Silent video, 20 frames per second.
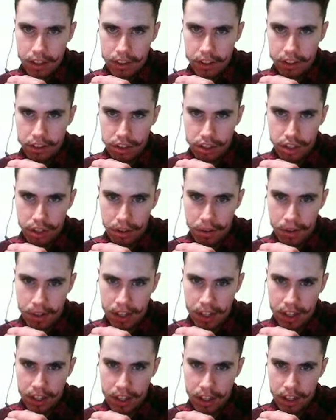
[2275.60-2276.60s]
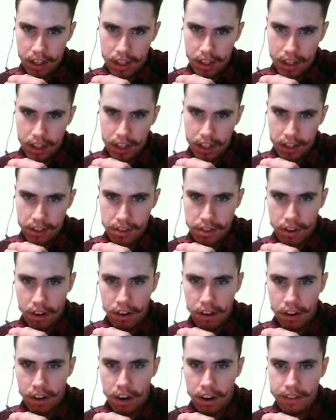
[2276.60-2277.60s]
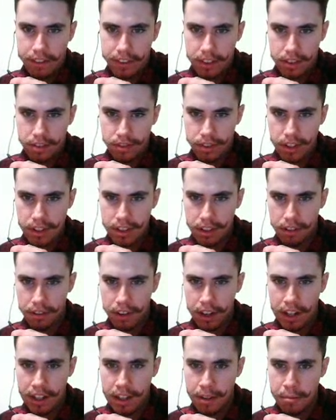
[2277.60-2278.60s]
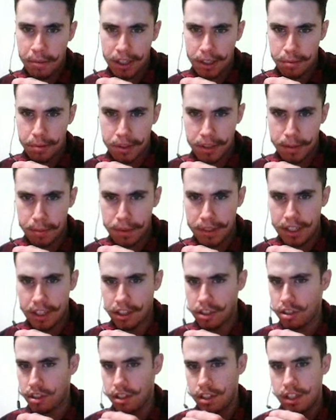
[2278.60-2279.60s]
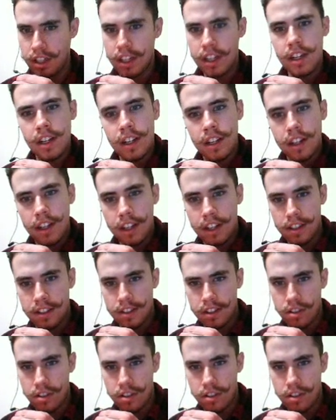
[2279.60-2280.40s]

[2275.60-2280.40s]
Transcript: They're showing it starting off as freezing rain and mixed precipitation in